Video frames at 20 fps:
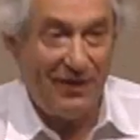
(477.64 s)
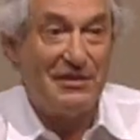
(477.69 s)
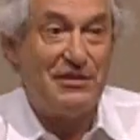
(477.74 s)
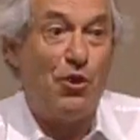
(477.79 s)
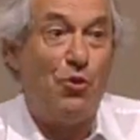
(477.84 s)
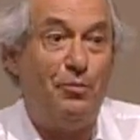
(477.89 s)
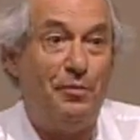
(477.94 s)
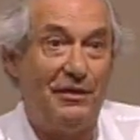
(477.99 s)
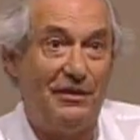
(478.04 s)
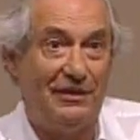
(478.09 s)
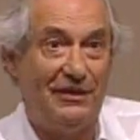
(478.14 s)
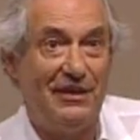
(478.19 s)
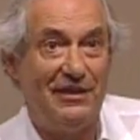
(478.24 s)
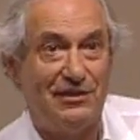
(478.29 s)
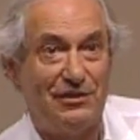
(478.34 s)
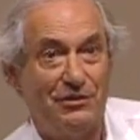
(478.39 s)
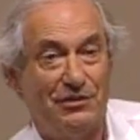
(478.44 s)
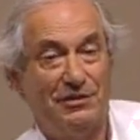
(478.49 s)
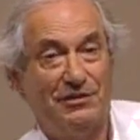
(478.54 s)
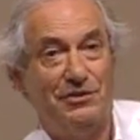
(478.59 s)
as openly
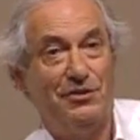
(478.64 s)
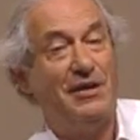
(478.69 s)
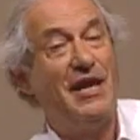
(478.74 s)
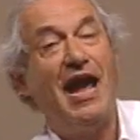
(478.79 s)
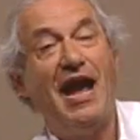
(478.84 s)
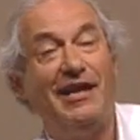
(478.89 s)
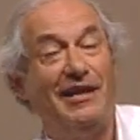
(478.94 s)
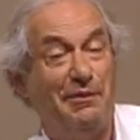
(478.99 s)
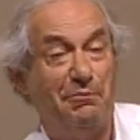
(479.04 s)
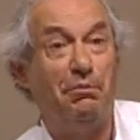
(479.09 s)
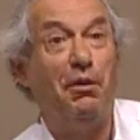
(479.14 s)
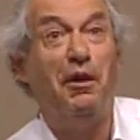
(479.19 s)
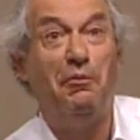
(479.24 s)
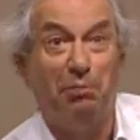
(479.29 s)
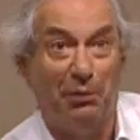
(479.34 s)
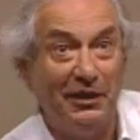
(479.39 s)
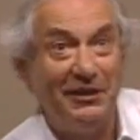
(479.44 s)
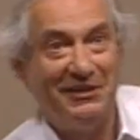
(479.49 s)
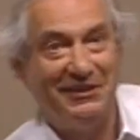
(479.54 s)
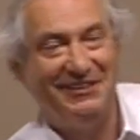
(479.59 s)
as you can in
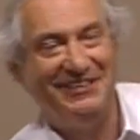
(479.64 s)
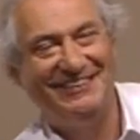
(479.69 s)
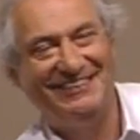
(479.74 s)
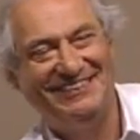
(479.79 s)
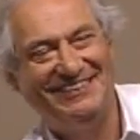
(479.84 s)
public